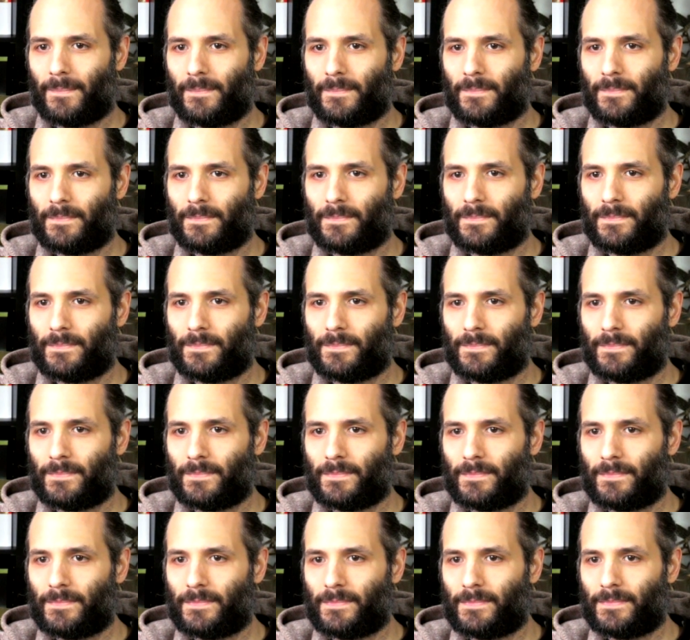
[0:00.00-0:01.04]

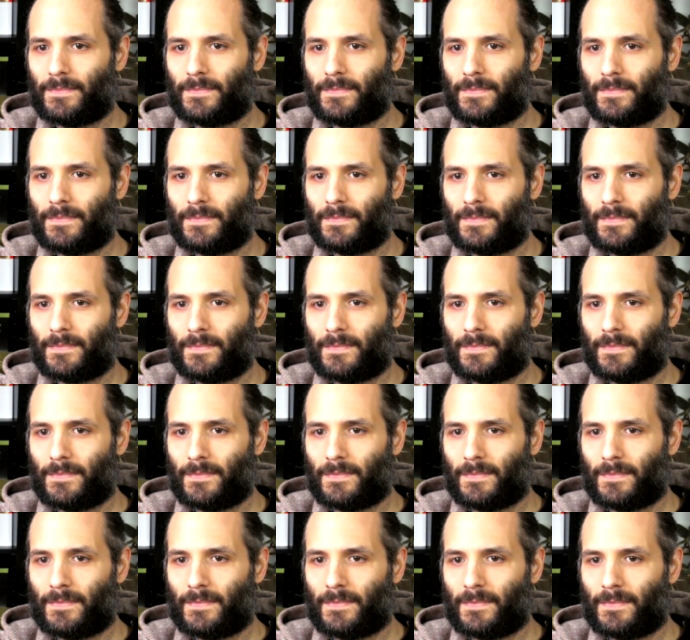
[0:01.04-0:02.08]

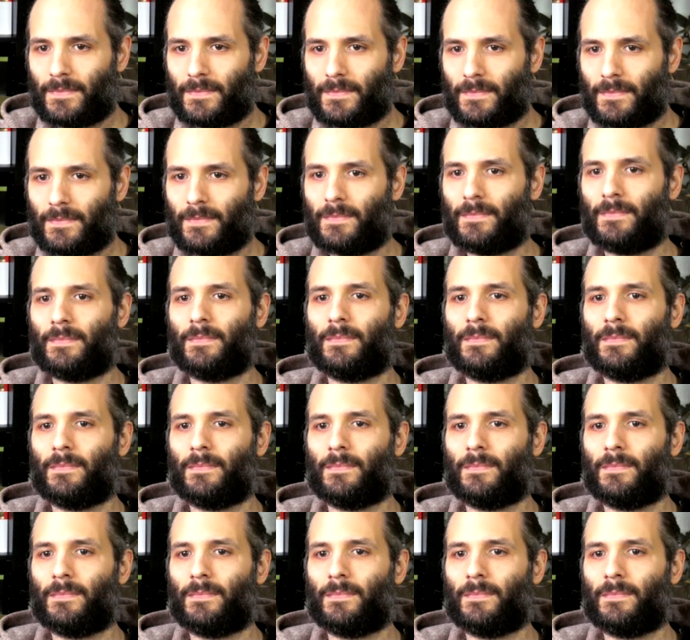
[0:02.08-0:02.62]
(not speaking)